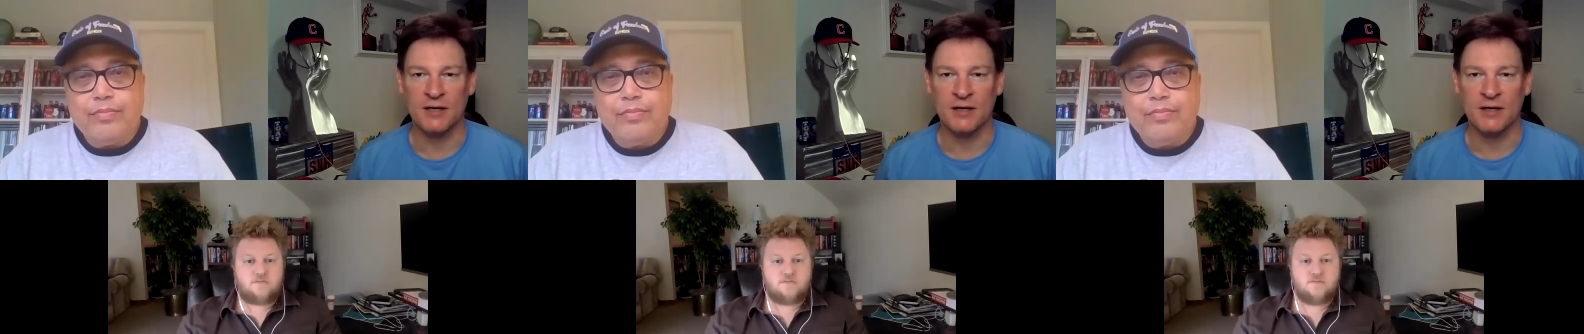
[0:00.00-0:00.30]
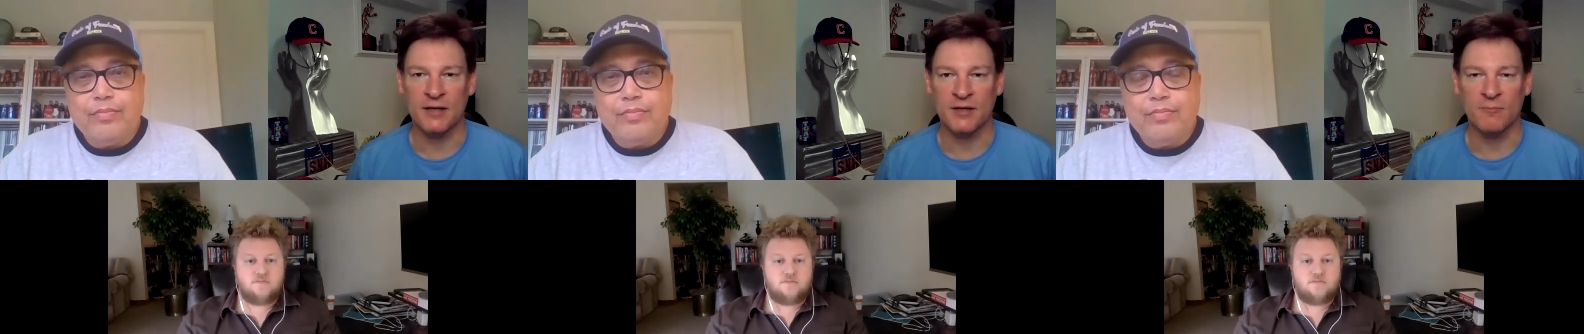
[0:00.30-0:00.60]

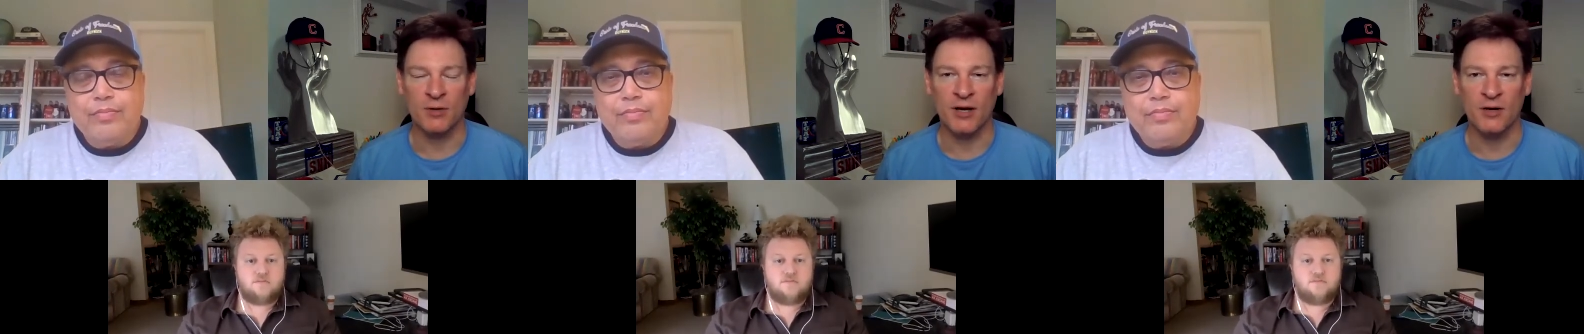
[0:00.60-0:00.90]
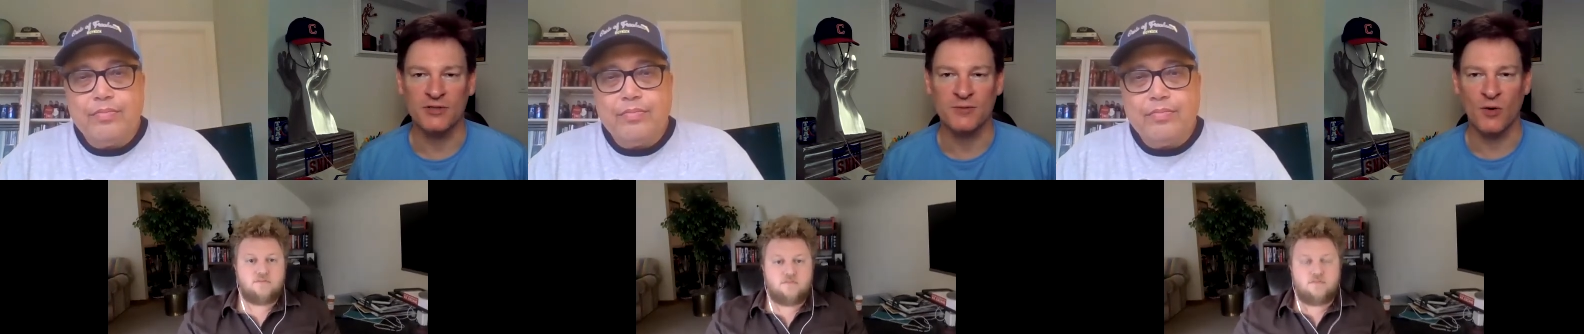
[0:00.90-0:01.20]
Speaker 1: uh, that your
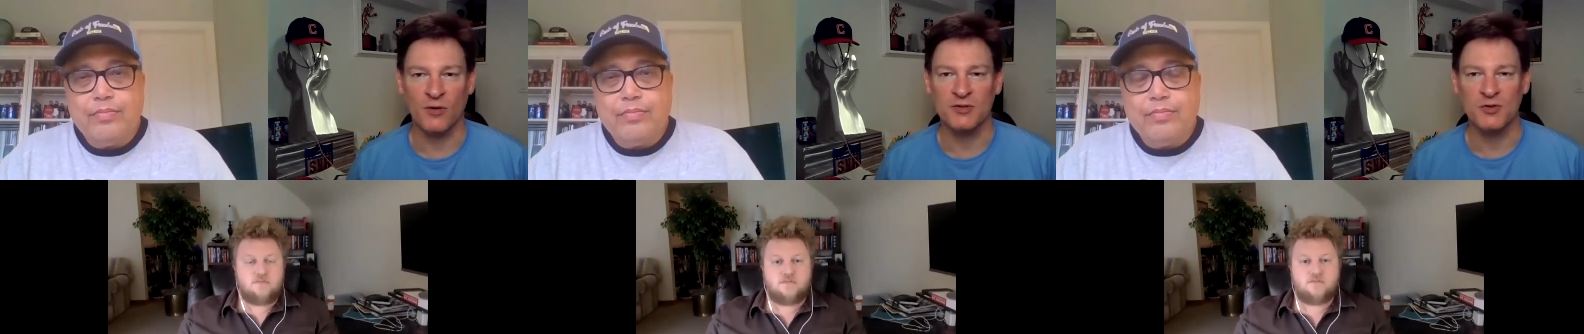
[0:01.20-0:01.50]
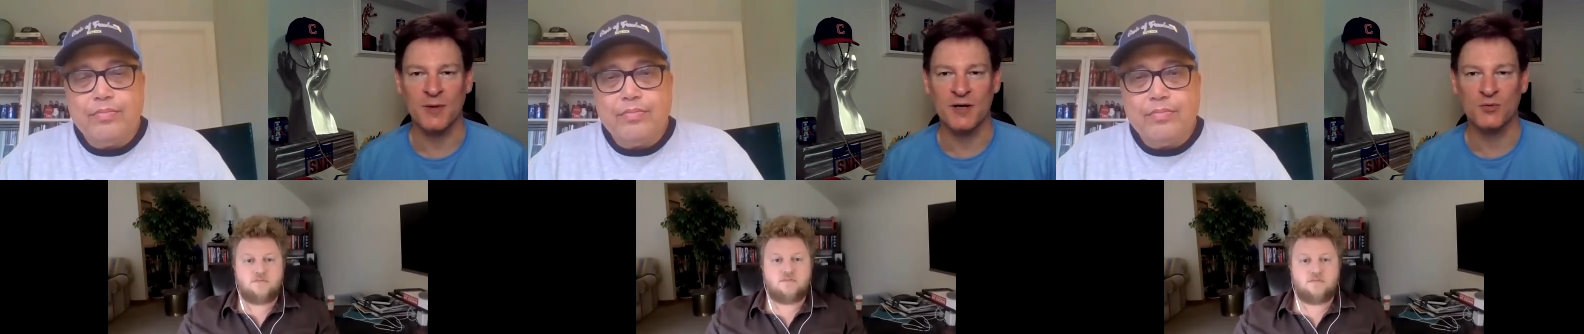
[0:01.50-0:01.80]
player was smoking
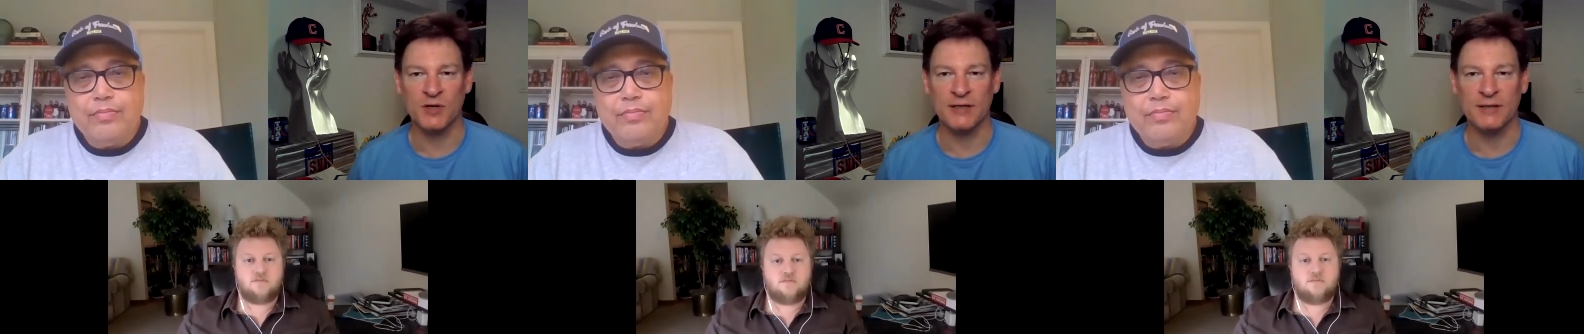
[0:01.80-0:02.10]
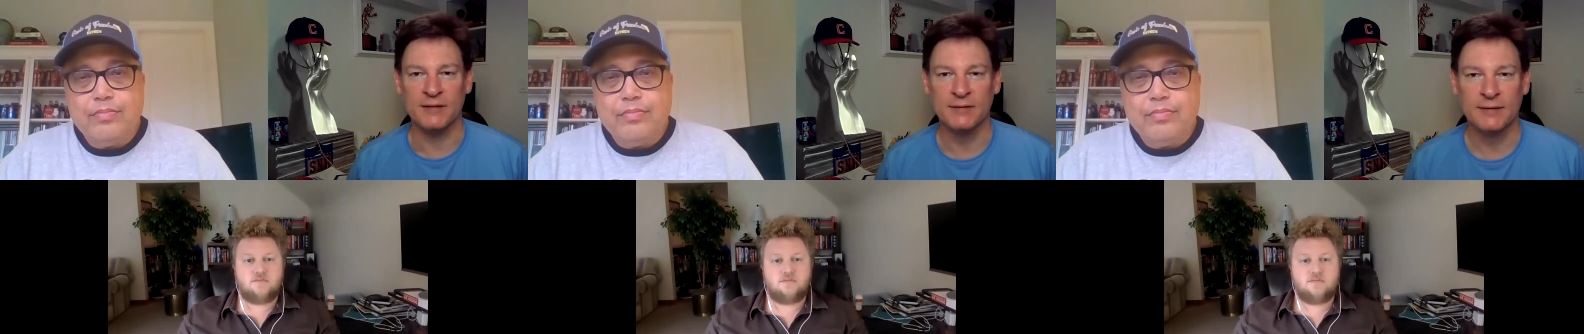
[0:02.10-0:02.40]
too much
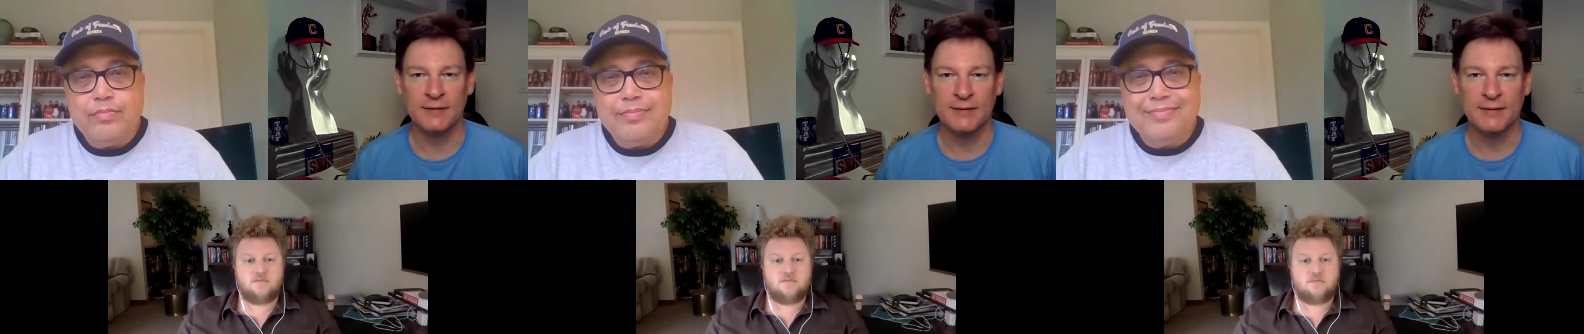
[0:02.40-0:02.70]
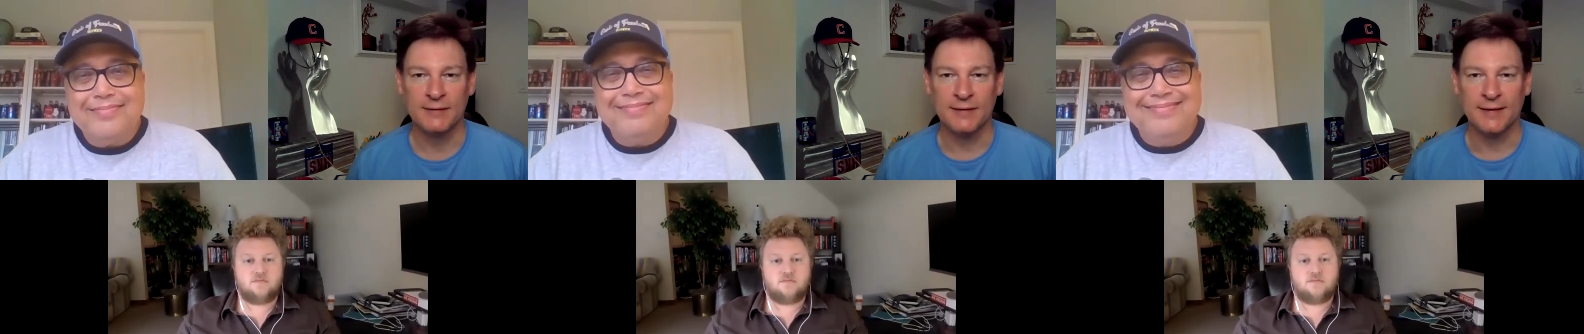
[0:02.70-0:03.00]
weed.
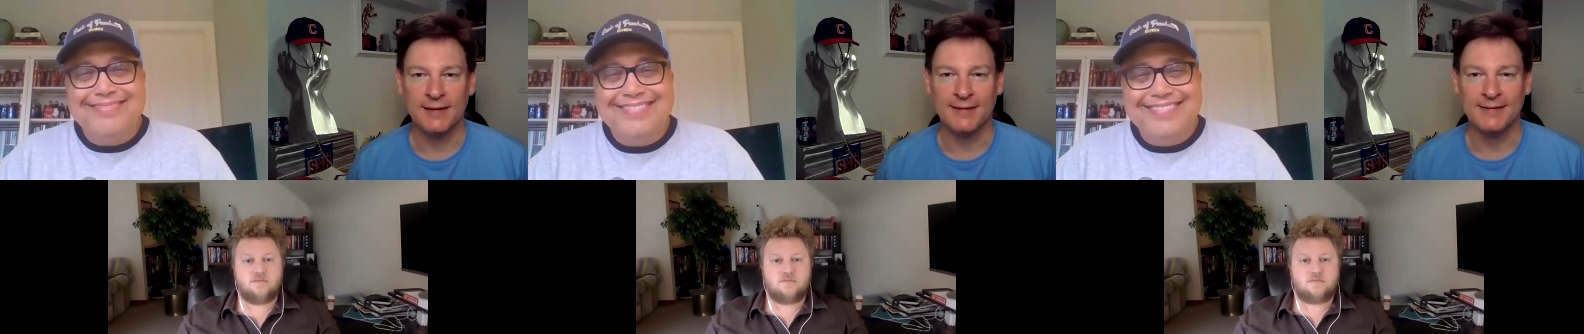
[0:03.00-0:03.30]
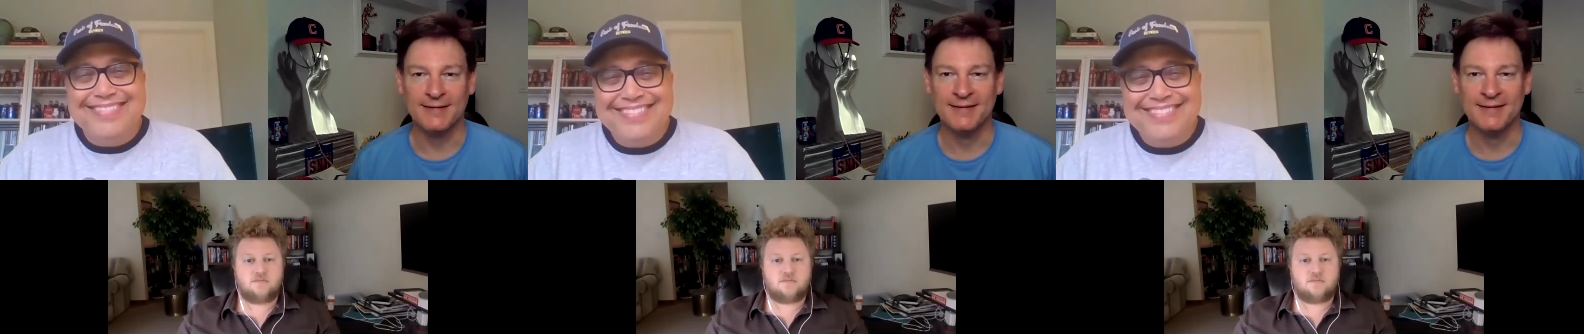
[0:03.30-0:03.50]
Uh,